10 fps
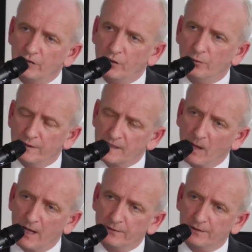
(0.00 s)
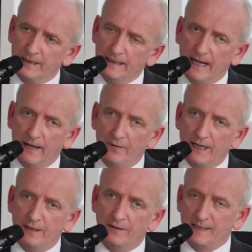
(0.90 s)
to respond. And
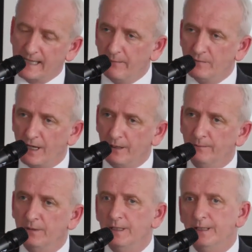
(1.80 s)
then at the same time,